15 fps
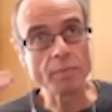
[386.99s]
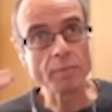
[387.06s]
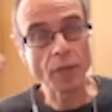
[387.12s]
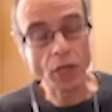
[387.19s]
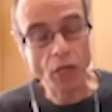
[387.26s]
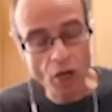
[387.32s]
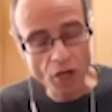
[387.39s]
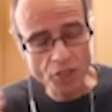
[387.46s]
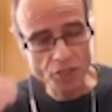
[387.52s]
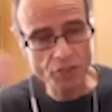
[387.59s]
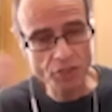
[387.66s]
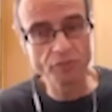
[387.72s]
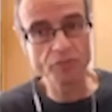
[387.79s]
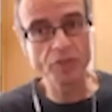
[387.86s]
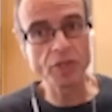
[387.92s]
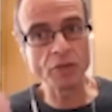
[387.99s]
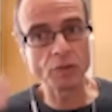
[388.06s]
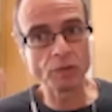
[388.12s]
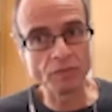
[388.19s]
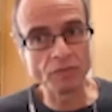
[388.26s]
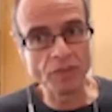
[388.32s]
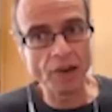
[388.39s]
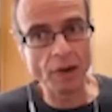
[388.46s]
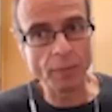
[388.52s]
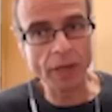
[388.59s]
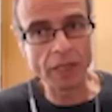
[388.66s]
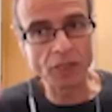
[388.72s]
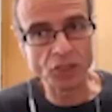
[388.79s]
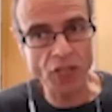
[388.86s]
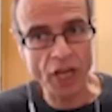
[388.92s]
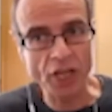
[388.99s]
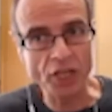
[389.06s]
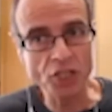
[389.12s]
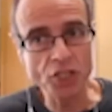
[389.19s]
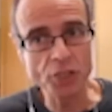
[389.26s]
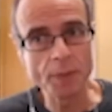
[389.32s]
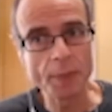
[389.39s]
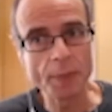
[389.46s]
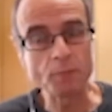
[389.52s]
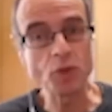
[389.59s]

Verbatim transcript: because of your environmental change,